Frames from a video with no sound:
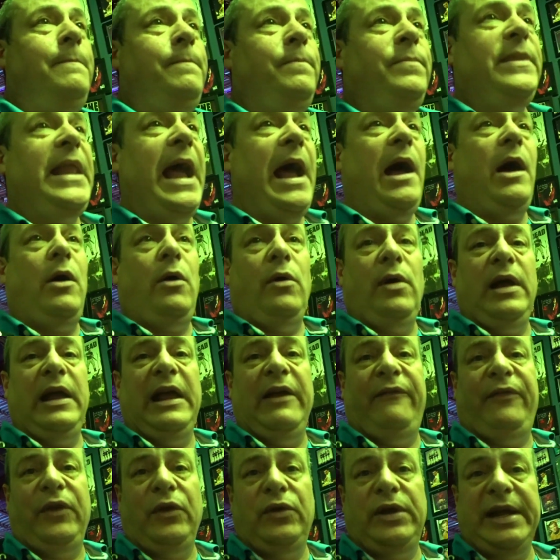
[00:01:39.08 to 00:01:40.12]
Now,
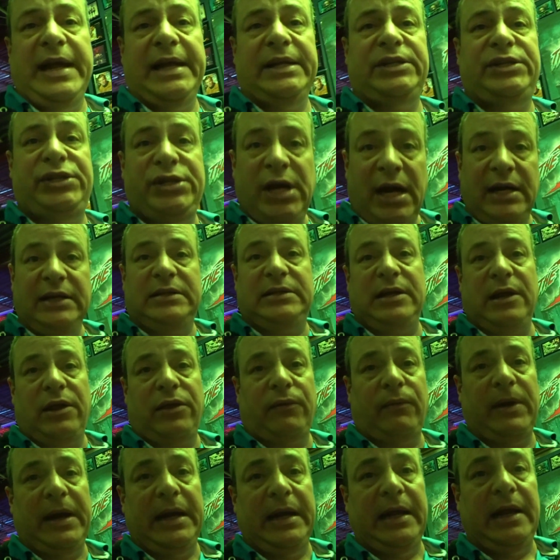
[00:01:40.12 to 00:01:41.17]
if you did just a
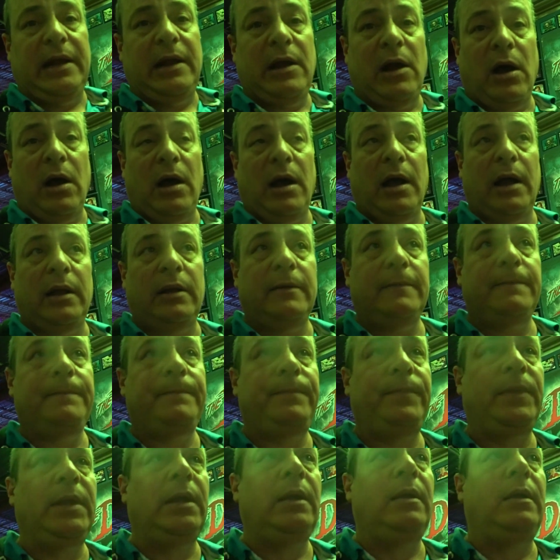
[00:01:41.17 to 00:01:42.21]
3D haunt
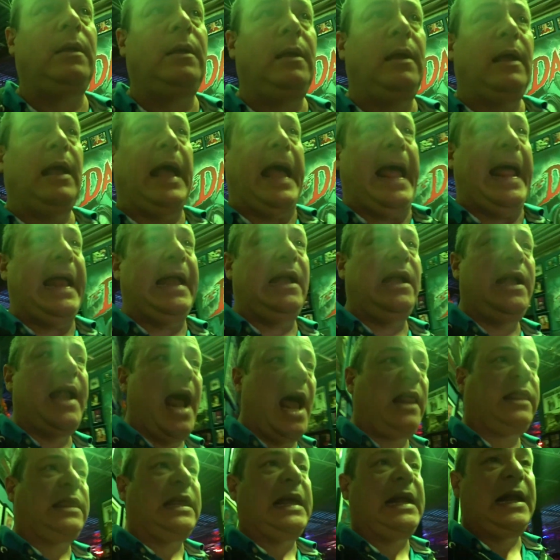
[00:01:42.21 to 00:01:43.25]
and
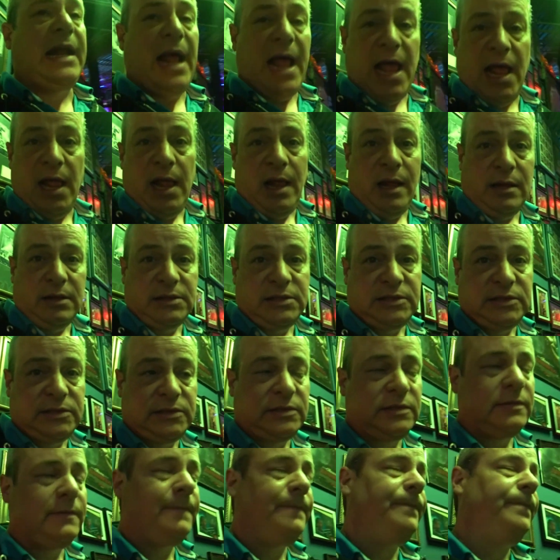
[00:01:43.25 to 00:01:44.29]
nothing else,